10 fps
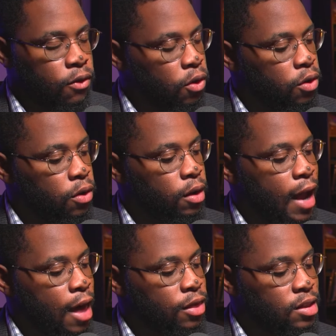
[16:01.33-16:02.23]
for
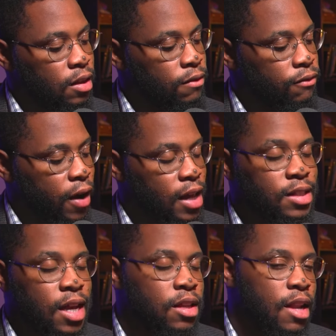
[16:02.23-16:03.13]
Catholics in
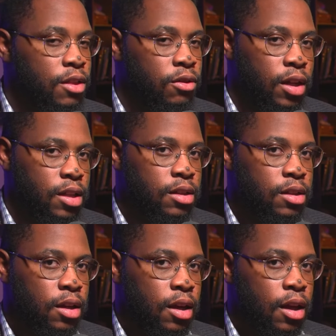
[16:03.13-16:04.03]
France and the
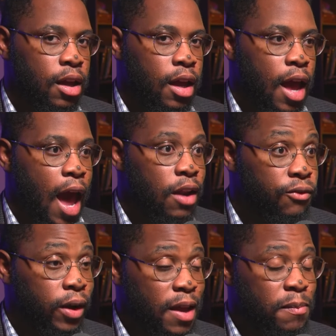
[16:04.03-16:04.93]
Netherlands,
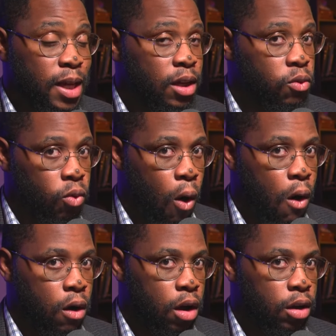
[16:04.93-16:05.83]
and for it being
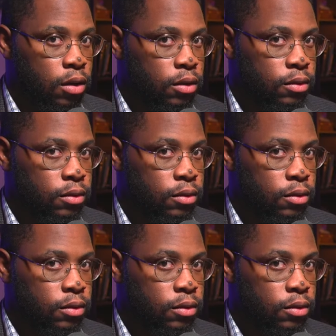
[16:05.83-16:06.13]
wrong.